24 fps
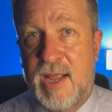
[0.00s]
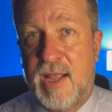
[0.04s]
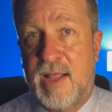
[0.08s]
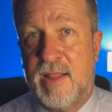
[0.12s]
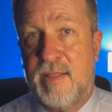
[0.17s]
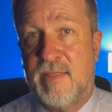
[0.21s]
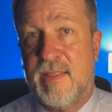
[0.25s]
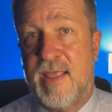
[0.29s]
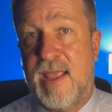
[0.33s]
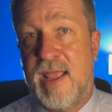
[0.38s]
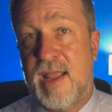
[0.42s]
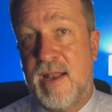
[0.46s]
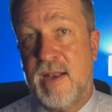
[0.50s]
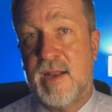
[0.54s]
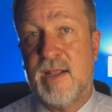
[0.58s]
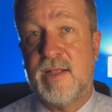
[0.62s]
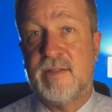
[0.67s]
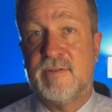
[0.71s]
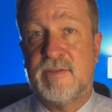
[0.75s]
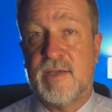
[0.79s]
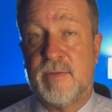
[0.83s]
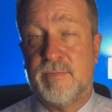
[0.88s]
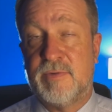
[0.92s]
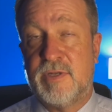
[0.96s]
And
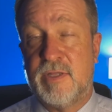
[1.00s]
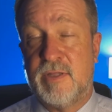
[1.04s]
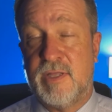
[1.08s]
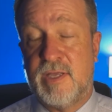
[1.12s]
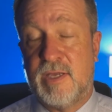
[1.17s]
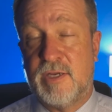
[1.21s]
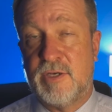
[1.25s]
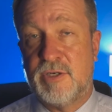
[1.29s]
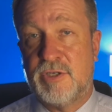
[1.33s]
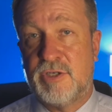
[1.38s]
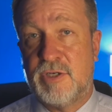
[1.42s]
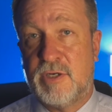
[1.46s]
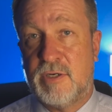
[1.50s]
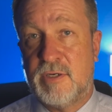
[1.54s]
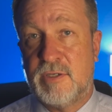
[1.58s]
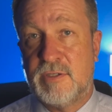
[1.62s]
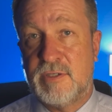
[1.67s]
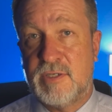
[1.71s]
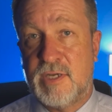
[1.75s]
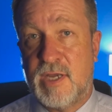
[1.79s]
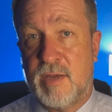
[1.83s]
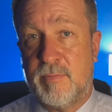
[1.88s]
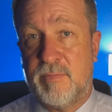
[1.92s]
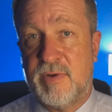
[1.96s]
then it's up to the
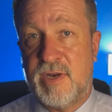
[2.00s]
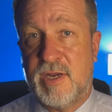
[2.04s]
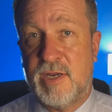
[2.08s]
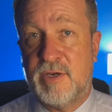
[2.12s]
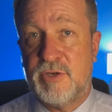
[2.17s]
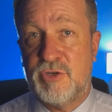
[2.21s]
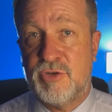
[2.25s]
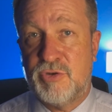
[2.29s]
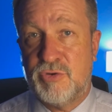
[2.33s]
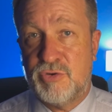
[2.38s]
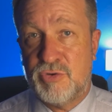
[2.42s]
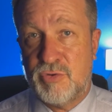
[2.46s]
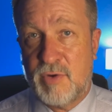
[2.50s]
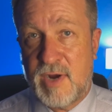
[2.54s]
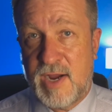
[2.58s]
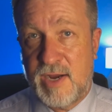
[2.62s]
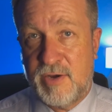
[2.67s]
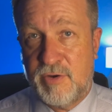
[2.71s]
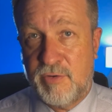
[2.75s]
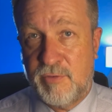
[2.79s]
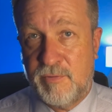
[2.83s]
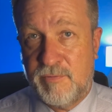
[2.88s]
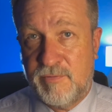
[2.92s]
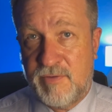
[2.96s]
insurance company to
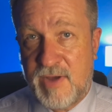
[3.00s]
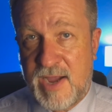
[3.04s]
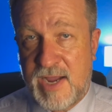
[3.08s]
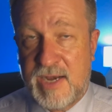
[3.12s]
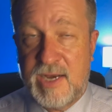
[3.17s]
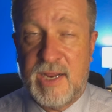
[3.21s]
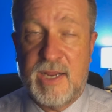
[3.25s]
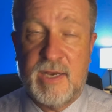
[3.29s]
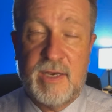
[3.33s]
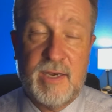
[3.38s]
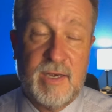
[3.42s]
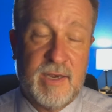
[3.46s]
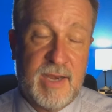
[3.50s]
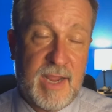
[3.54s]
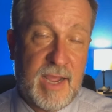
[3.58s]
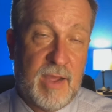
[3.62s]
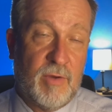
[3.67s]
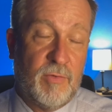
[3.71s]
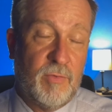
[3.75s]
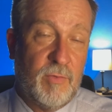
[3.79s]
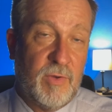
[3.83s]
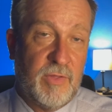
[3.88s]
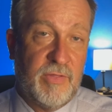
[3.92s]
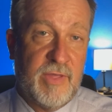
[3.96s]
try to fight it.
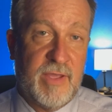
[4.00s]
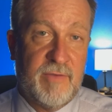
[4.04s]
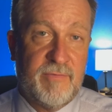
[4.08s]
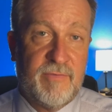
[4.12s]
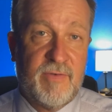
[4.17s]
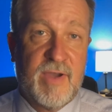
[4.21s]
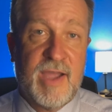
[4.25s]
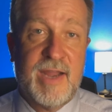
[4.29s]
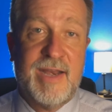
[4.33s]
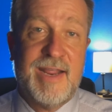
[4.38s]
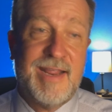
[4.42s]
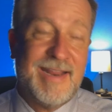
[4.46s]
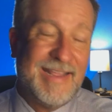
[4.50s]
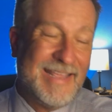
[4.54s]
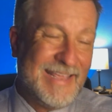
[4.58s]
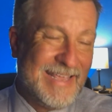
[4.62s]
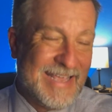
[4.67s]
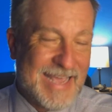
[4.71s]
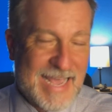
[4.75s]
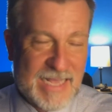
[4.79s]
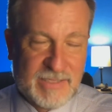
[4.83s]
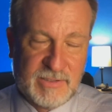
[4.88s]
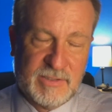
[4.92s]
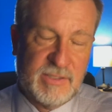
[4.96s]
Now, will they fight it?
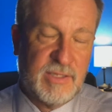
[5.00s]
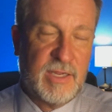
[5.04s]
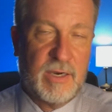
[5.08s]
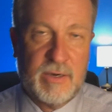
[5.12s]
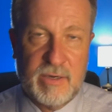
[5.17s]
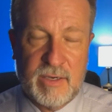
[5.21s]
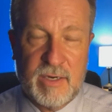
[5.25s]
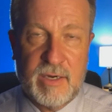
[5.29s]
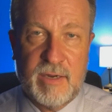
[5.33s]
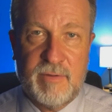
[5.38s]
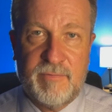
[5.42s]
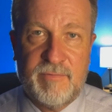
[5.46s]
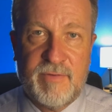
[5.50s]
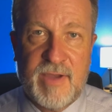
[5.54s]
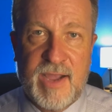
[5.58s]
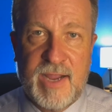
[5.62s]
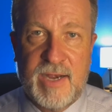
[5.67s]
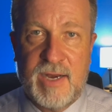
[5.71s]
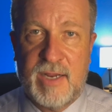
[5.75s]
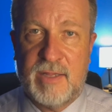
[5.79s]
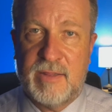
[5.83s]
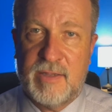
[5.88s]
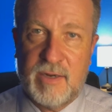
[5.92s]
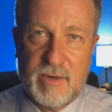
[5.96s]
Yes, they're going to
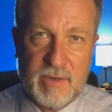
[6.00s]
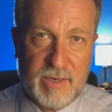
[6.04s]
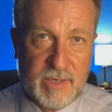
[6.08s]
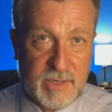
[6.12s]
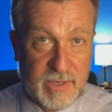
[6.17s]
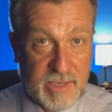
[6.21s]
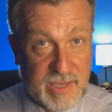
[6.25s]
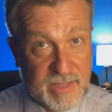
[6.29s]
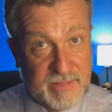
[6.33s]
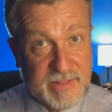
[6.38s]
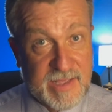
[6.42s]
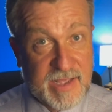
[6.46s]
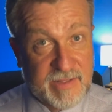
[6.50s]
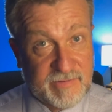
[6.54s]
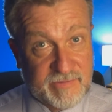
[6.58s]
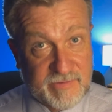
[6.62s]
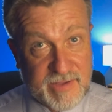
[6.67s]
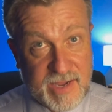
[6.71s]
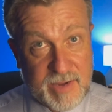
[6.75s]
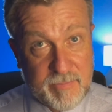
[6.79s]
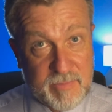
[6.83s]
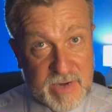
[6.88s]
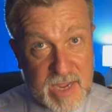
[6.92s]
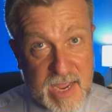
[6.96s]
fight it. They're going to get that
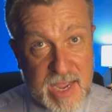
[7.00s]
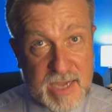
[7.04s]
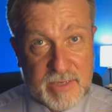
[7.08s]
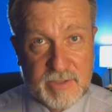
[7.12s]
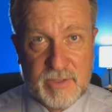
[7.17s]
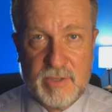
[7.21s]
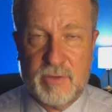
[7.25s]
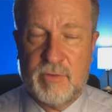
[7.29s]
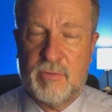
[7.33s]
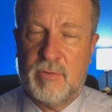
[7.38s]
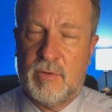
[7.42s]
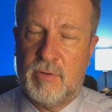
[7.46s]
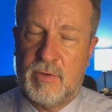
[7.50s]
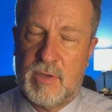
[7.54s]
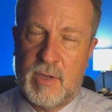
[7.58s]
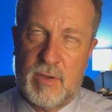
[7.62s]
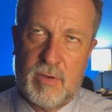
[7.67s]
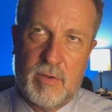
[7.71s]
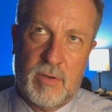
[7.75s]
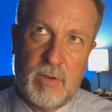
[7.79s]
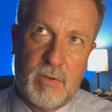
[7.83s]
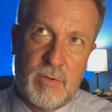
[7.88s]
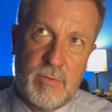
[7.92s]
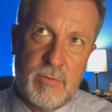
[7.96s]
same doctor who will
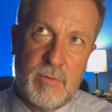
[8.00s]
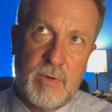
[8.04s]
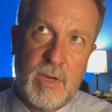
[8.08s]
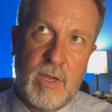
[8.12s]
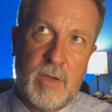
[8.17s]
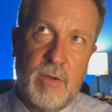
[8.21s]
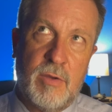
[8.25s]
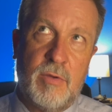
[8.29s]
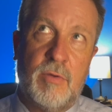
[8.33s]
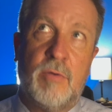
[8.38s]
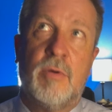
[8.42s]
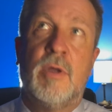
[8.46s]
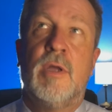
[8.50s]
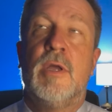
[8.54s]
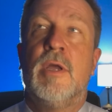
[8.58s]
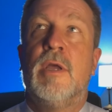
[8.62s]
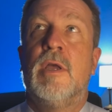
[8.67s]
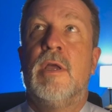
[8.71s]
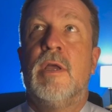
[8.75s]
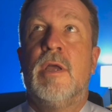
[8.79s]
go, oh no,